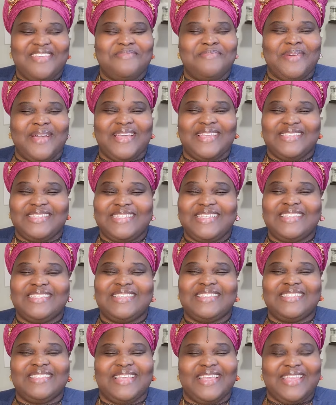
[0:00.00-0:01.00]
if Pisces
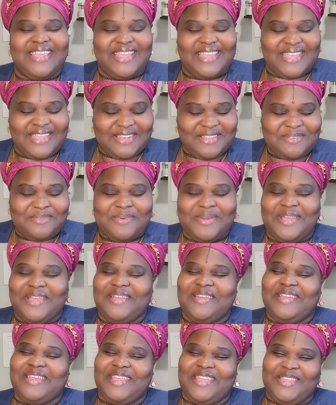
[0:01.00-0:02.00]
is
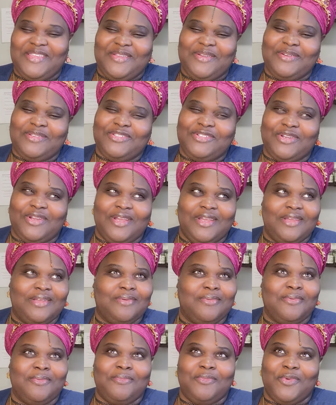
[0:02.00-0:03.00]
anywhere in your chart,
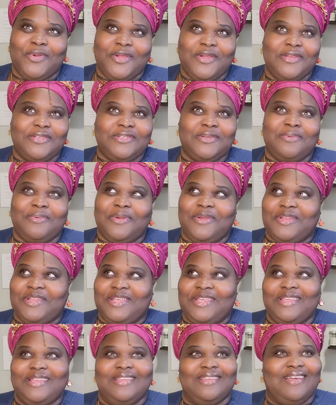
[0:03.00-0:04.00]
words of
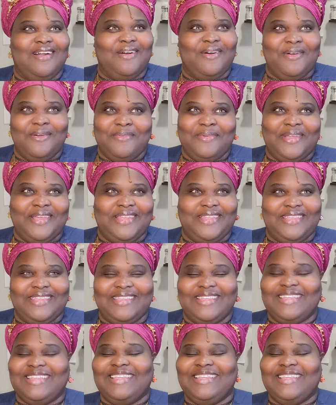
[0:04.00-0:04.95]
wording already.